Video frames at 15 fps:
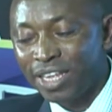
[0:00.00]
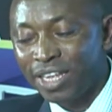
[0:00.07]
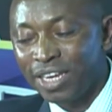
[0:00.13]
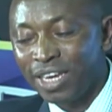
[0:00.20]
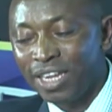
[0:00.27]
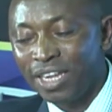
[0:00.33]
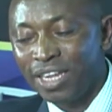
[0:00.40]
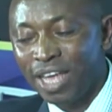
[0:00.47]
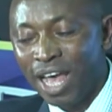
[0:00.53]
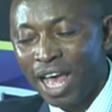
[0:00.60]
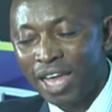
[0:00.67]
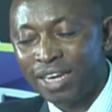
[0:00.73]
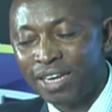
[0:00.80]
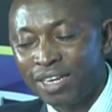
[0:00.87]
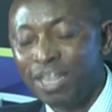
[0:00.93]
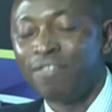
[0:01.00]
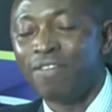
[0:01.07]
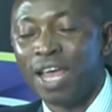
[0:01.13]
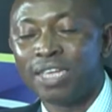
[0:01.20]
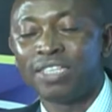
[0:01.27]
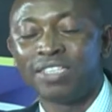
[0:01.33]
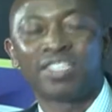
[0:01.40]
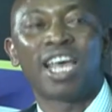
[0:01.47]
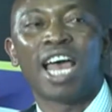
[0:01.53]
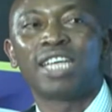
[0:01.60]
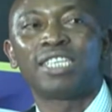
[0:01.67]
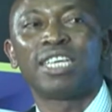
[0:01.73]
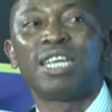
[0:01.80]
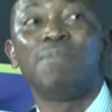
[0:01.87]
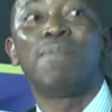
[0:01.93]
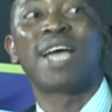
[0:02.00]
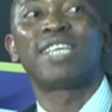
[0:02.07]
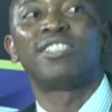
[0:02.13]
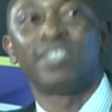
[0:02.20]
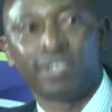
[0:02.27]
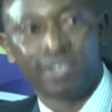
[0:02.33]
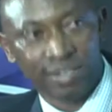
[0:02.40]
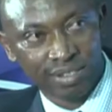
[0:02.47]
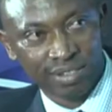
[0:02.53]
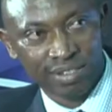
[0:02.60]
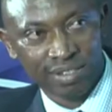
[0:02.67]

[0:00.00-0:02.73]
they were discharged in batches.